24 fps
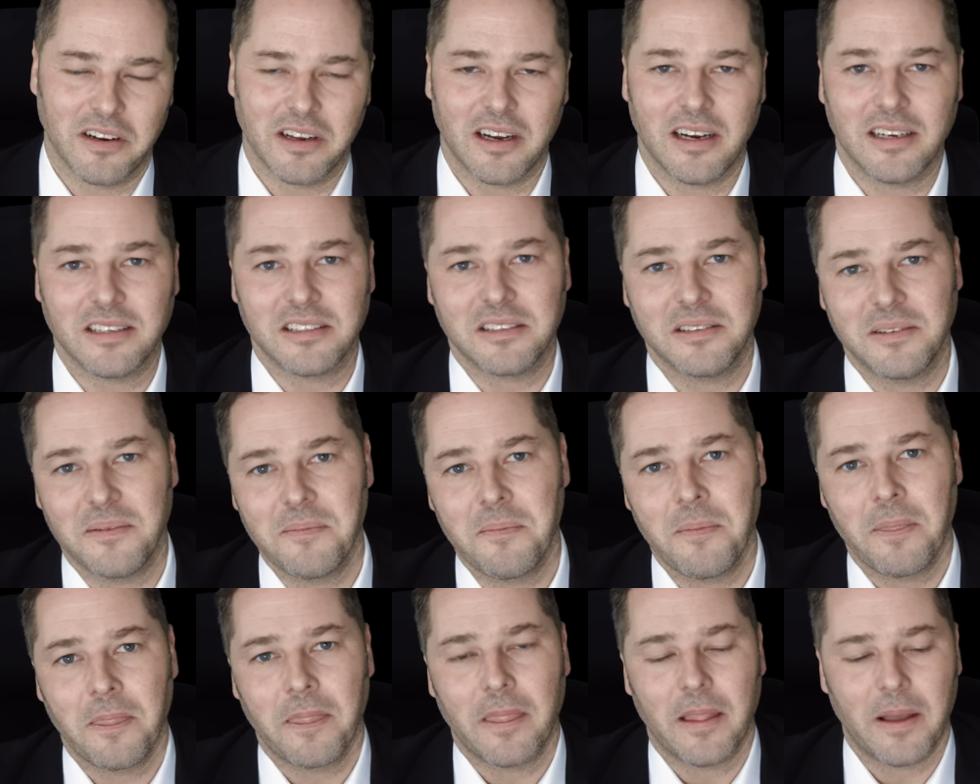guys.
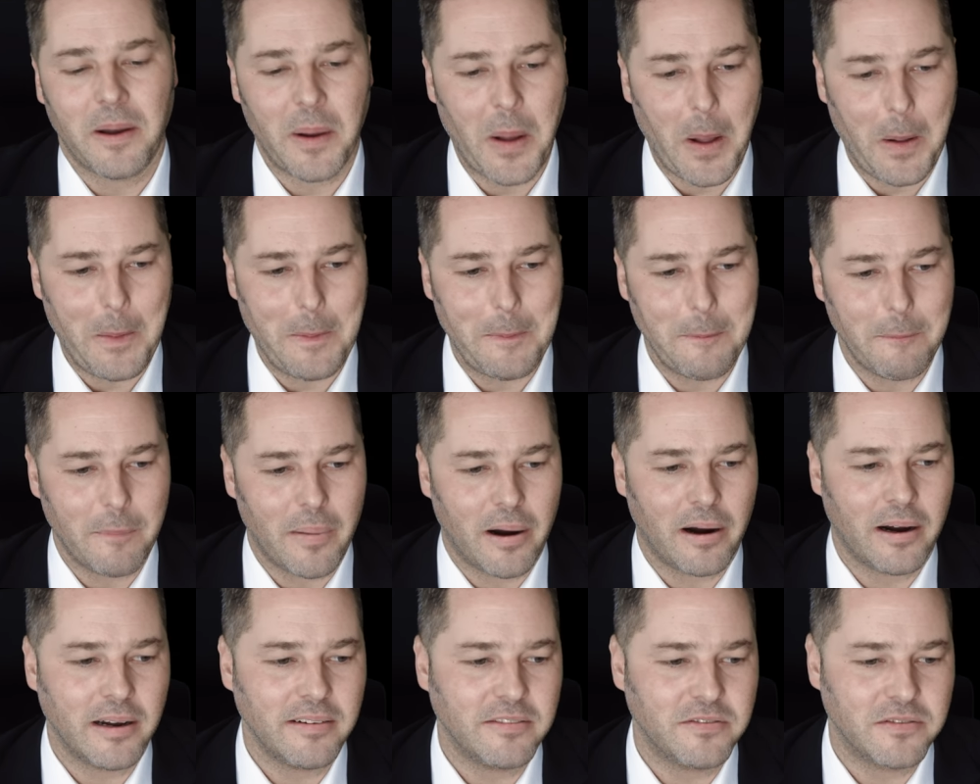
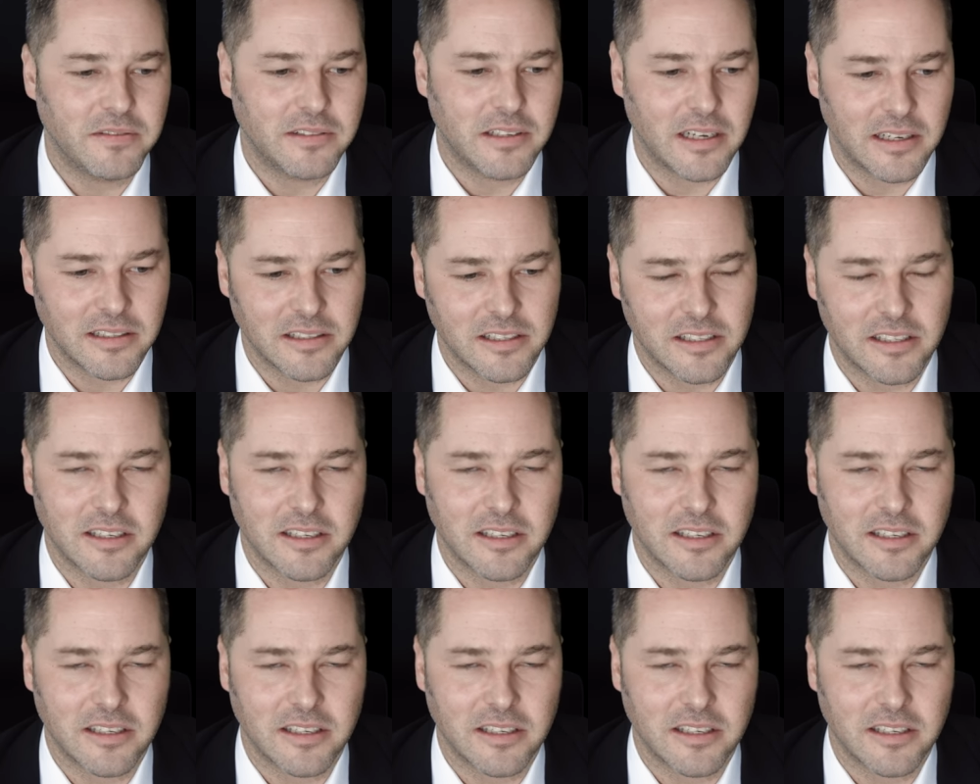I've done